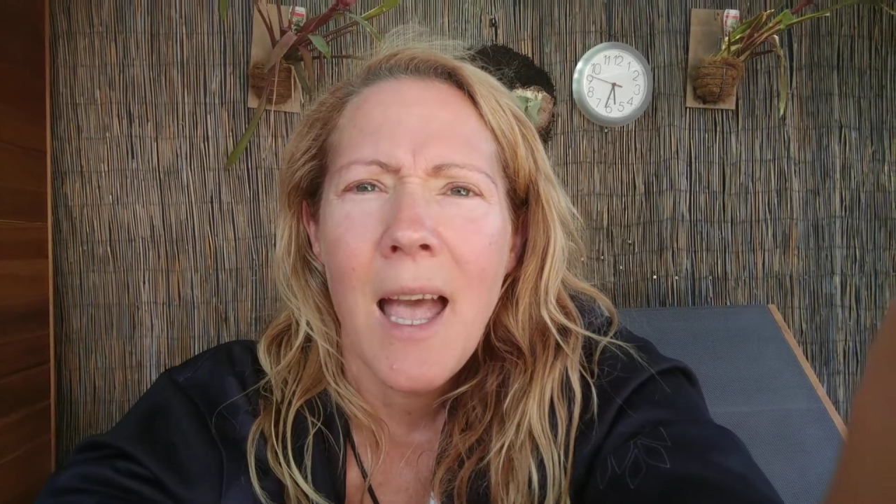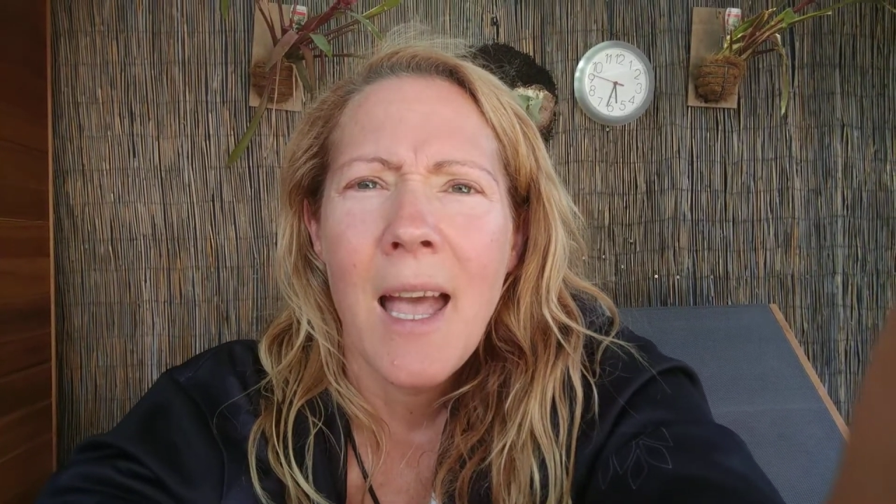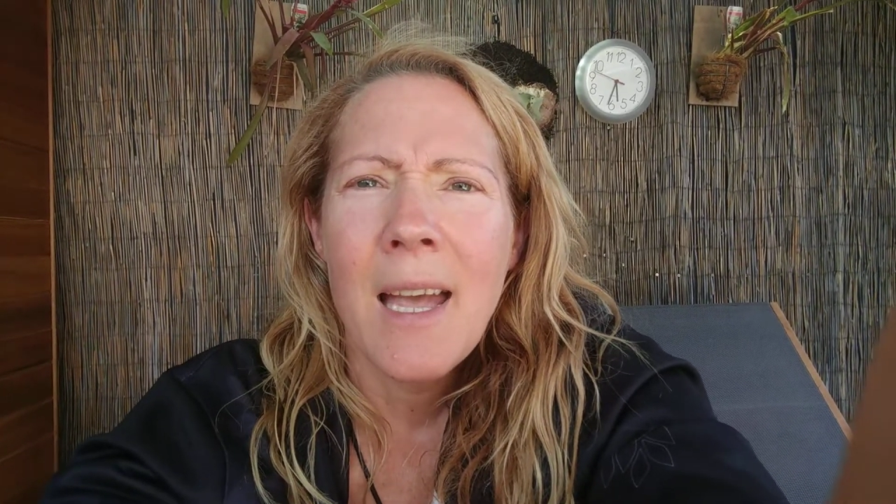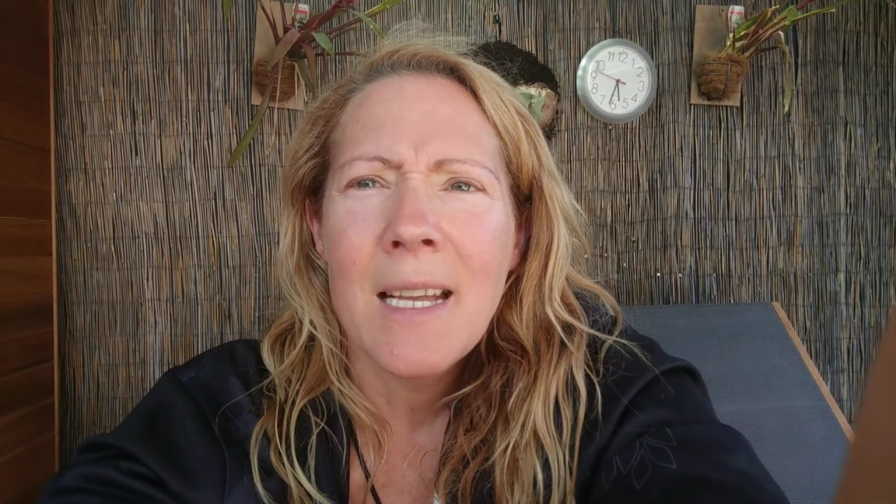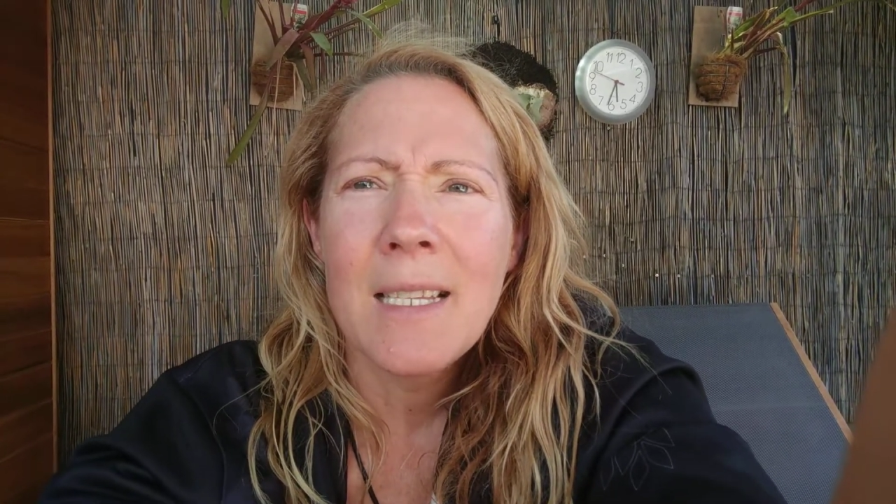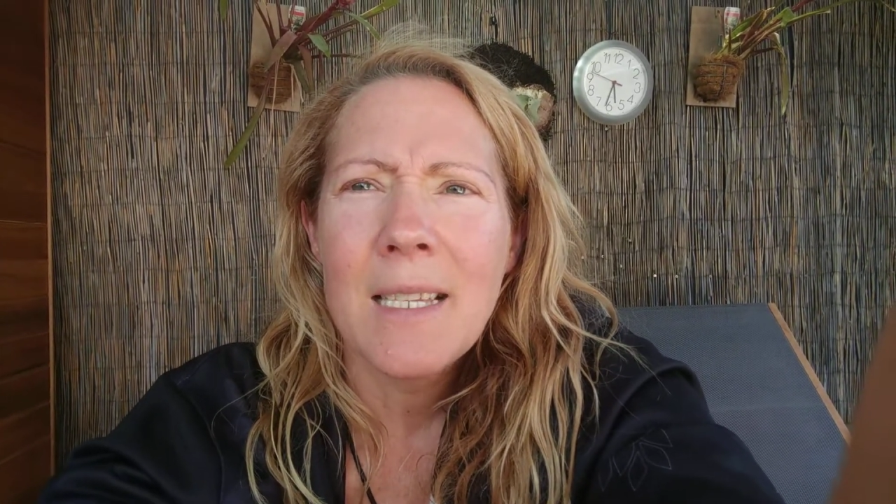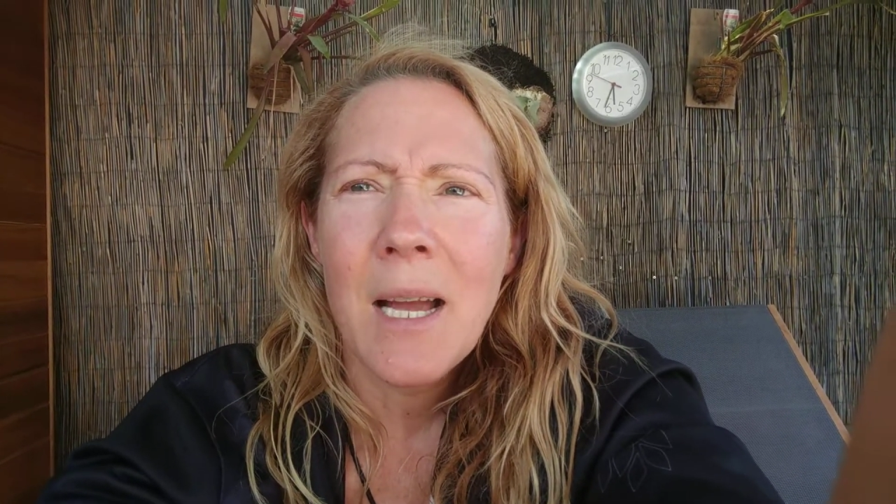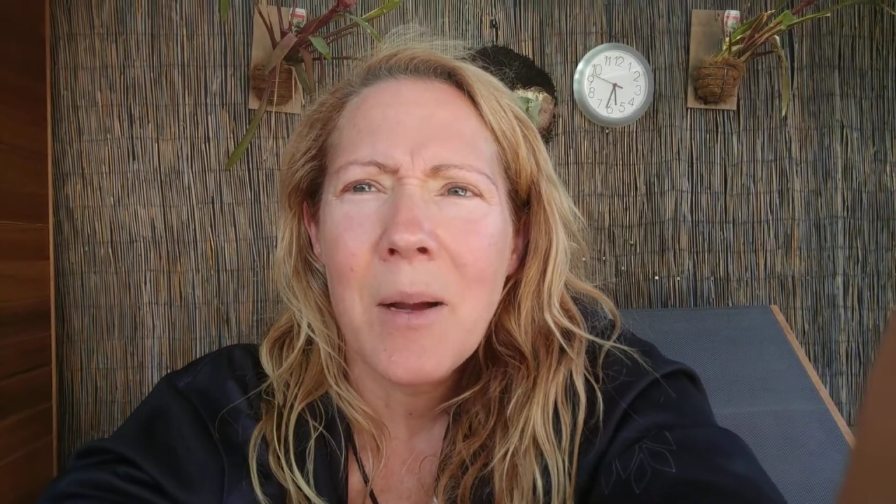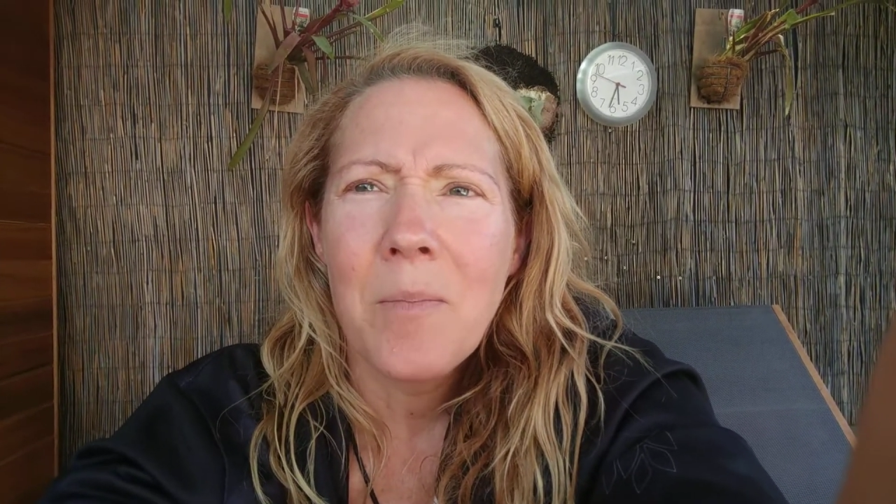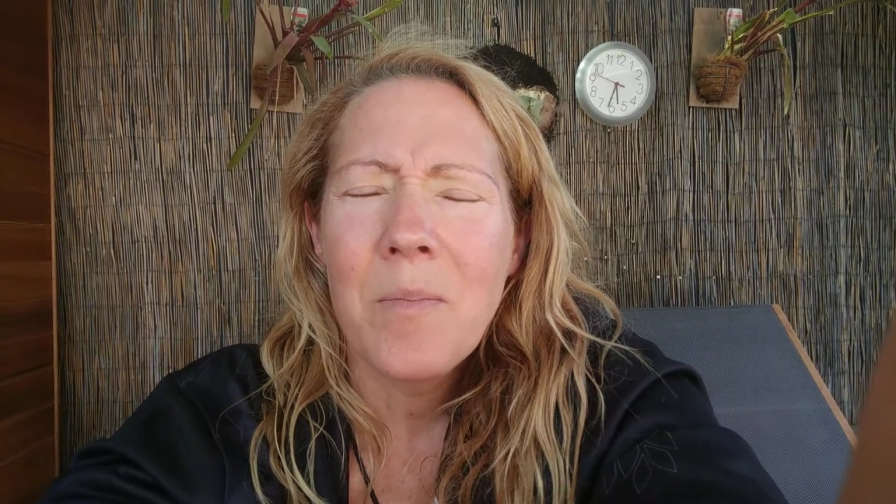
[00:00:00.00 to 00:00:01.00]
And
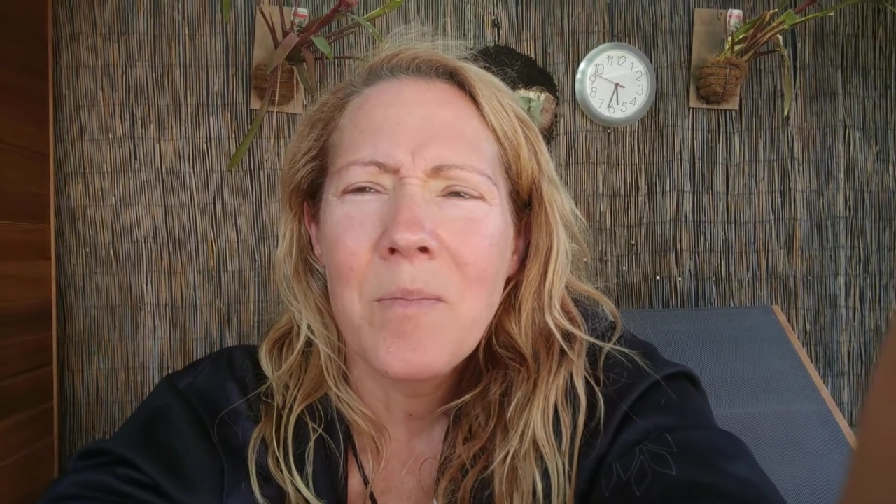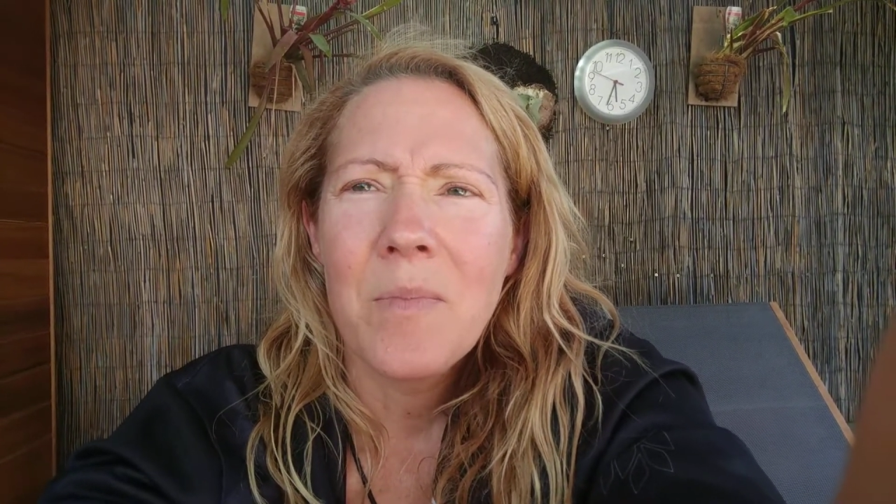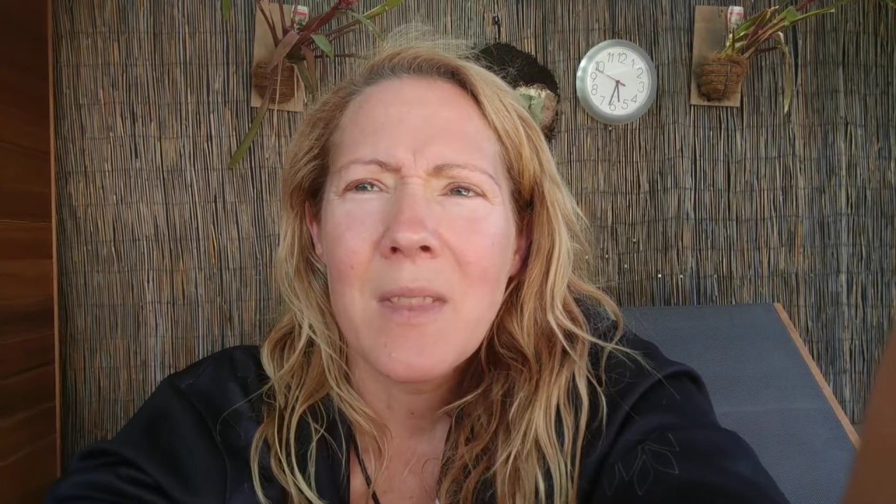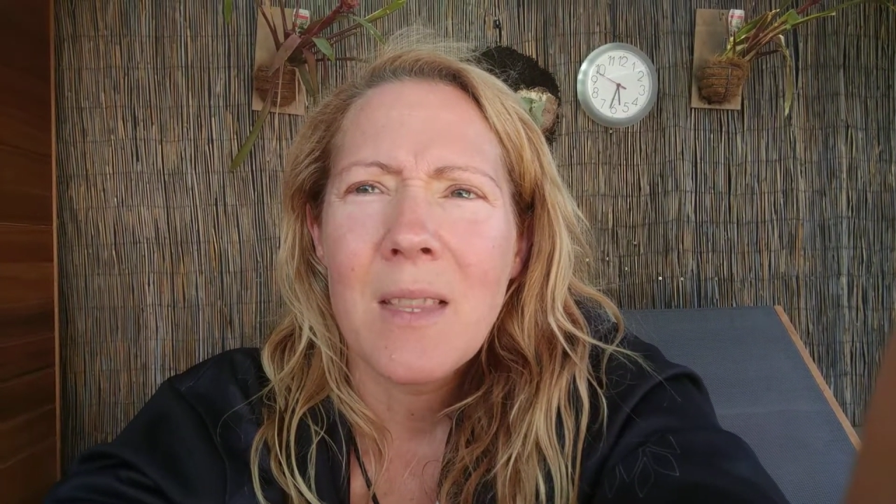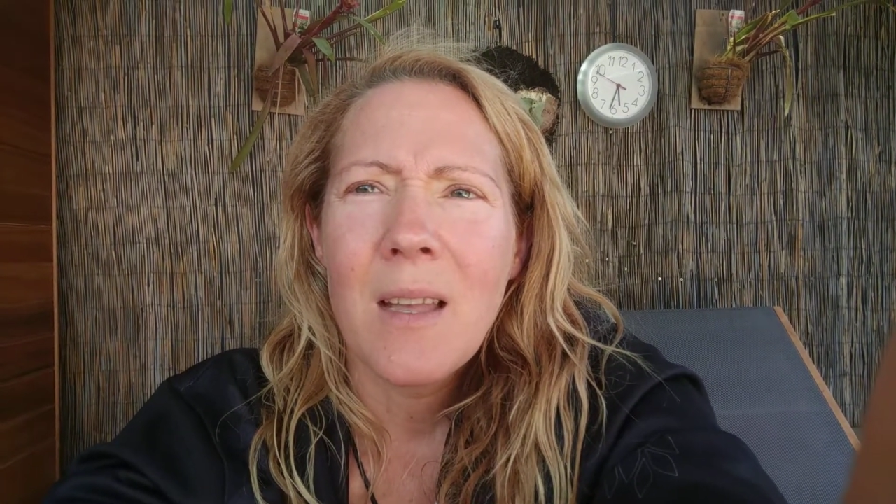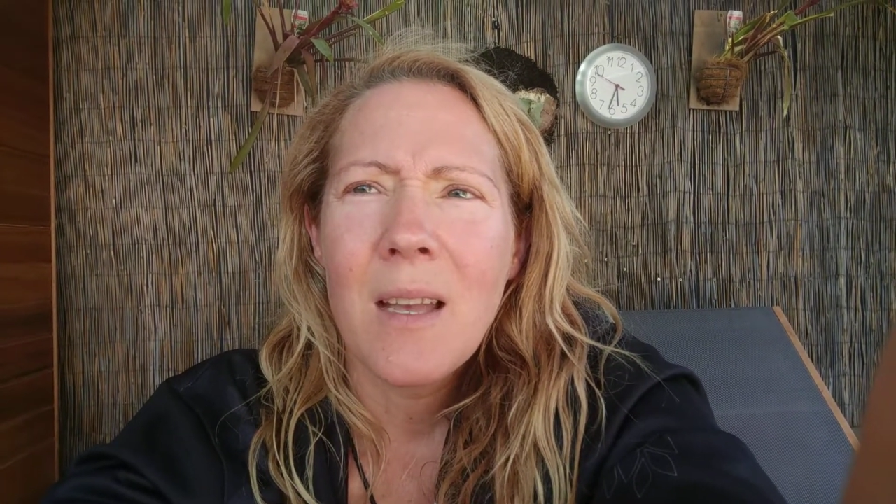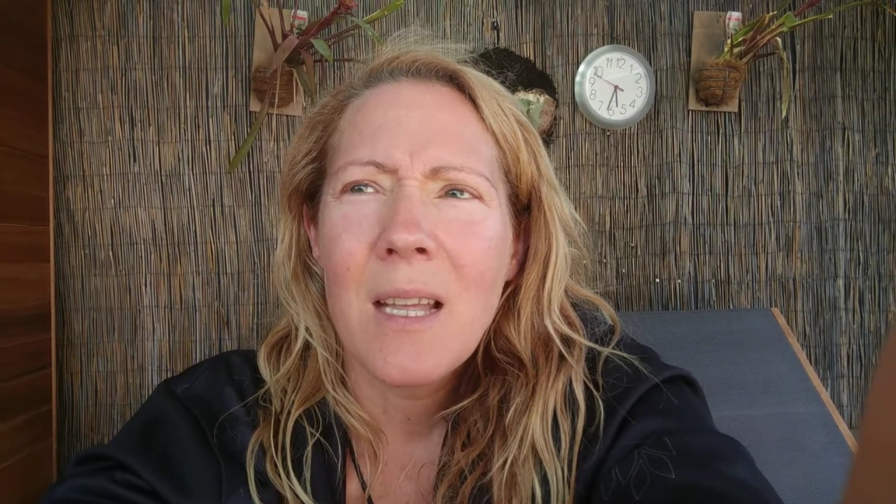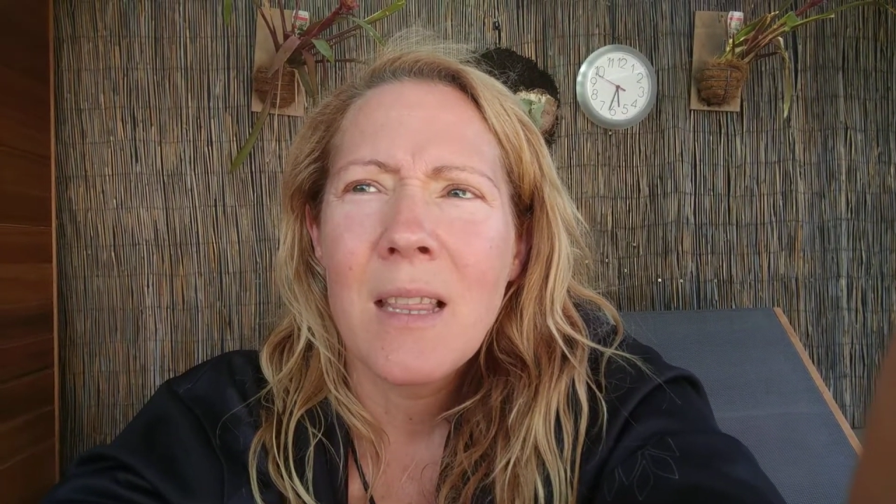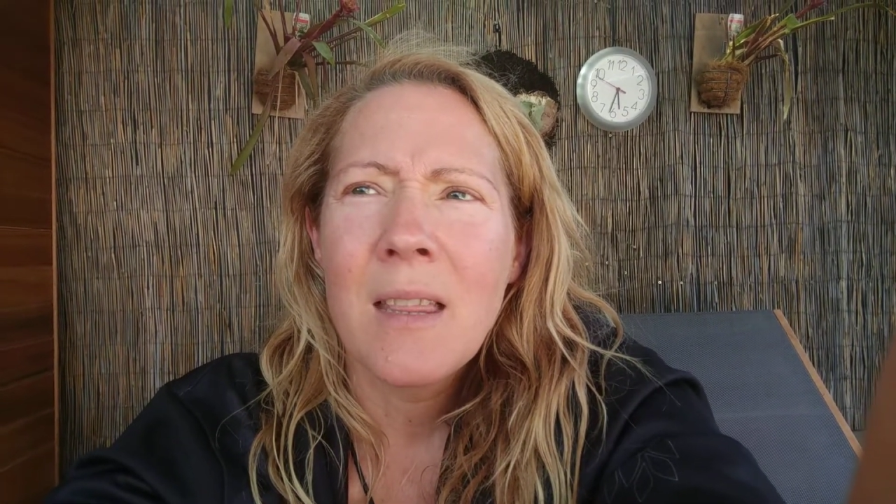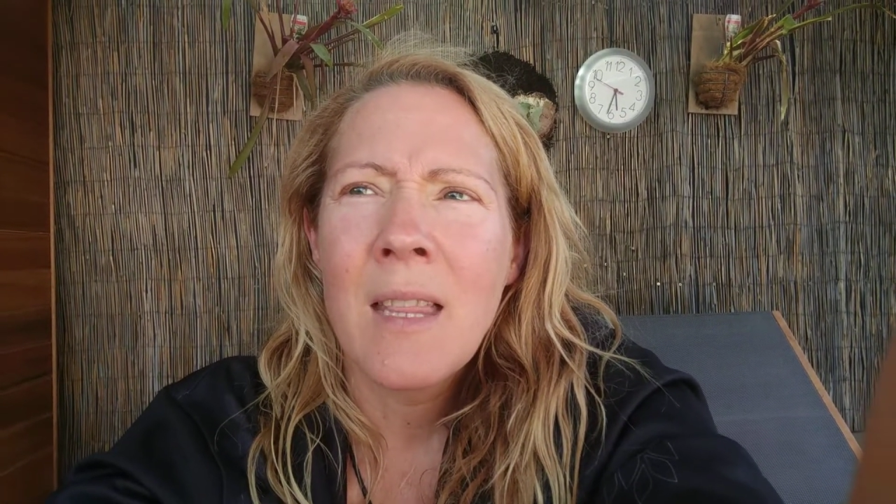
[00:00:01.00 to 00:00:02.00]
um,
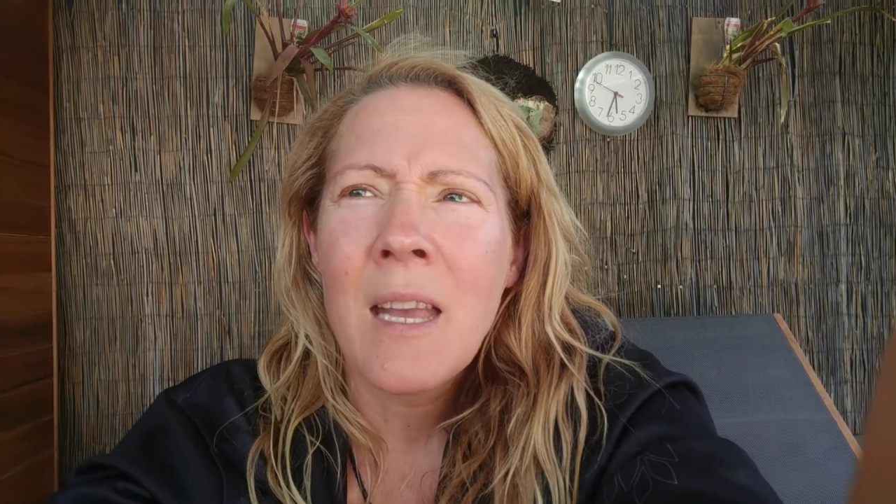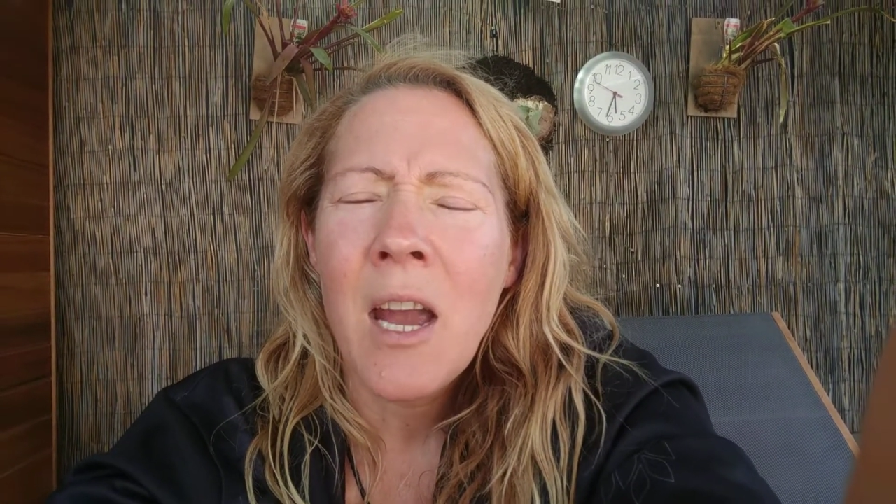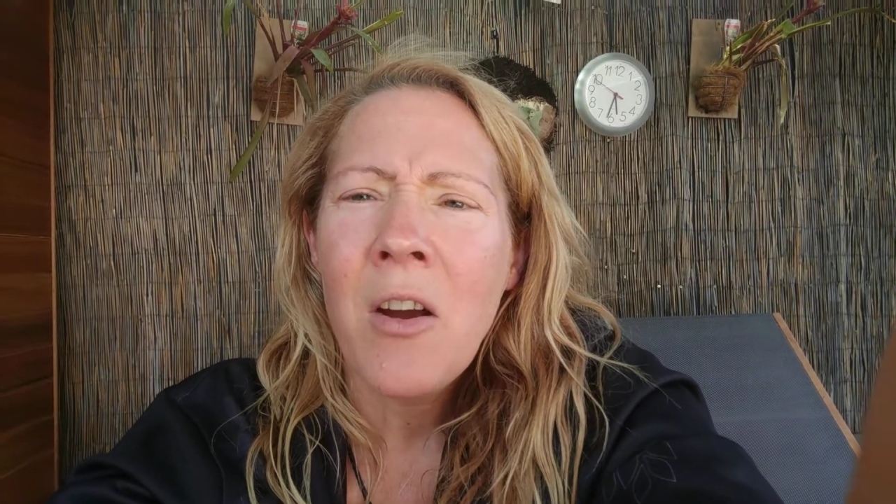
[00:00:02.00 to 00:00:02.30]
the